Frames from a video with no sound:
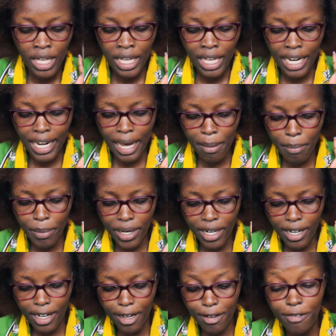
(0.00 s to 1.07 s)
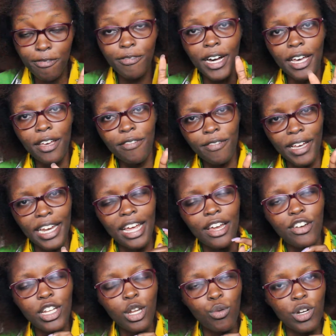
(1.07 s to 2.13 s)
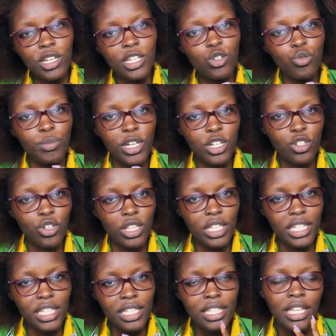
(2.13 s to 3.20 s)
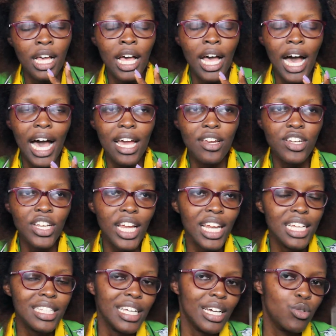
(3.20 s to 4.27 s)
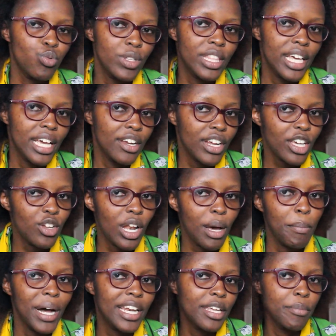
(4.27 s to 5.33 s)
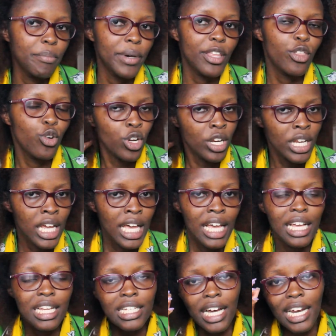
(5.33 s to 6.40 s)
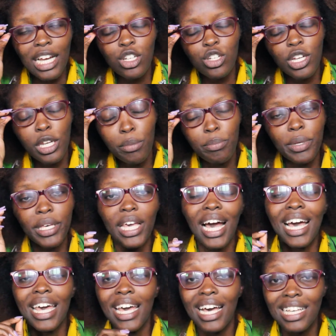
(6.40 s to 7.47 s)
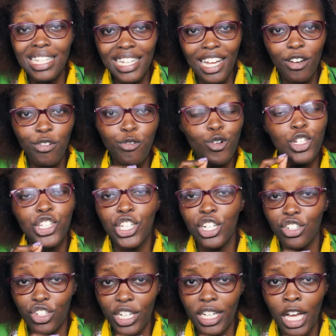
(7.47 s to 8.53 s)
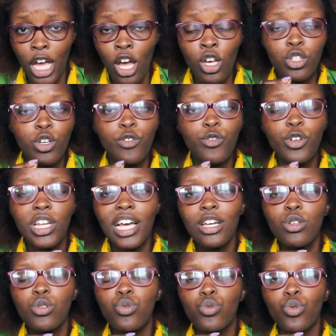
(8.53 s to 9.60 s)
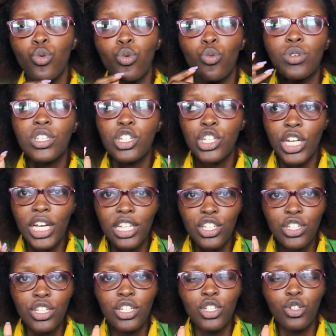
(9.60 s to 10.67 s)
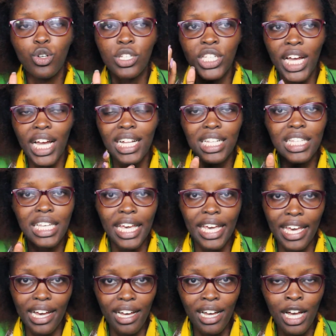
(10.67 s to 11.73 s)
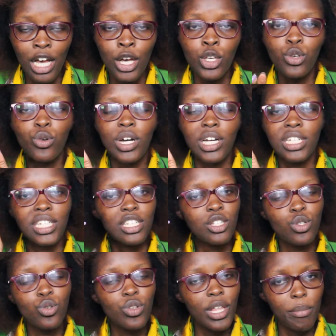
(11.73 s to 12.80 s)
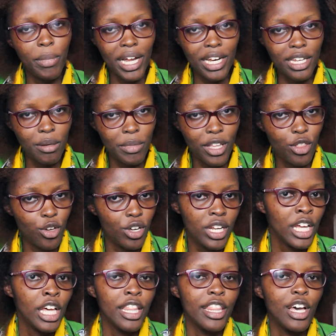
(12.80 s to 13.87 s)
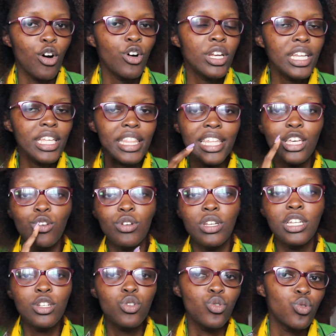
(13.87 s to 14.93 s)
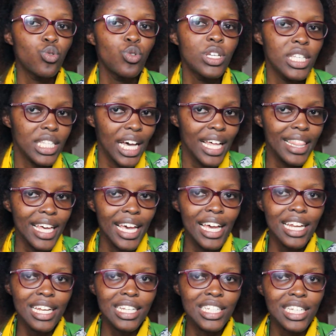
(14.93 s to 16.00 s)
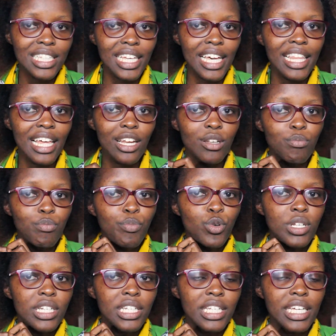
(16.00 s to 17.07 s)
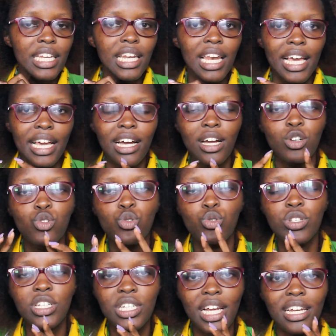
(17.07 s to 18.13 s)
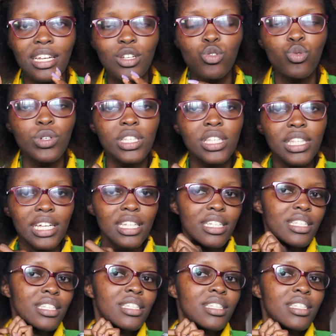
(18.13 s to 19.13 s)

Number 5, and I really wanted to mention this, I realized that with the regular banding method, it can actually be a hairstyle for children. So if you'd like to stretch your child's hair, you can just do the banding method. The only thing you'd need to do is at the end just either put it in like 2-strand twist that is